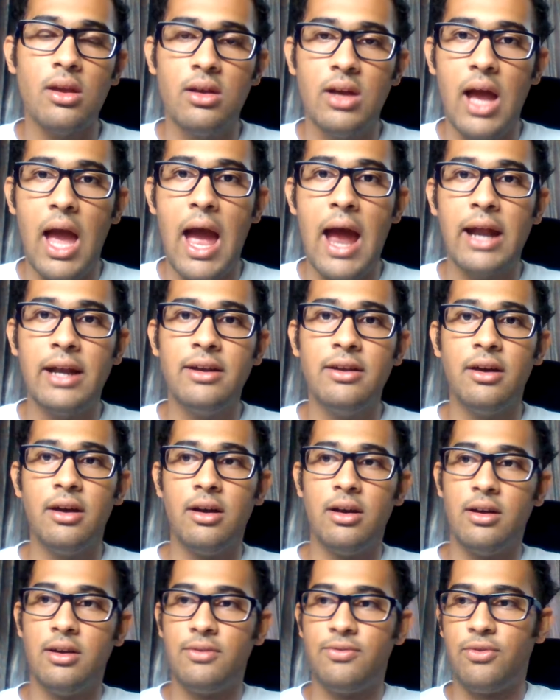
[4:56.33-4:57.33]
And
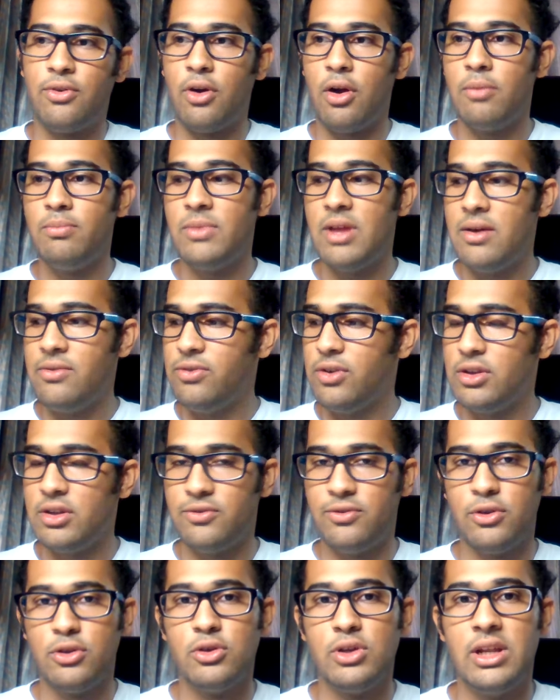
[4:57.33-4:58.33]
from there,
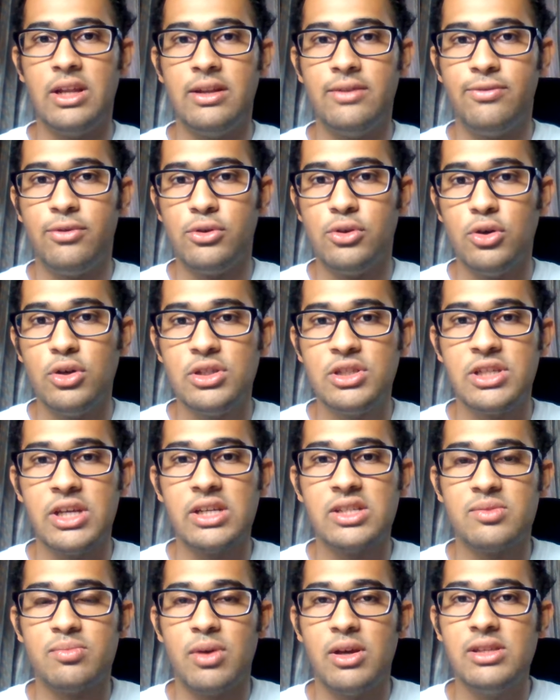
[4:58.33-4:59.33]
for those
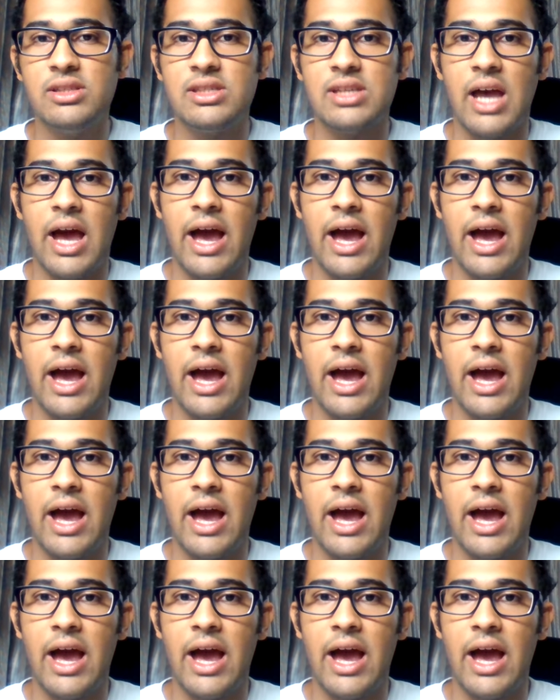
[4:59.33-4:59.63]
6 months,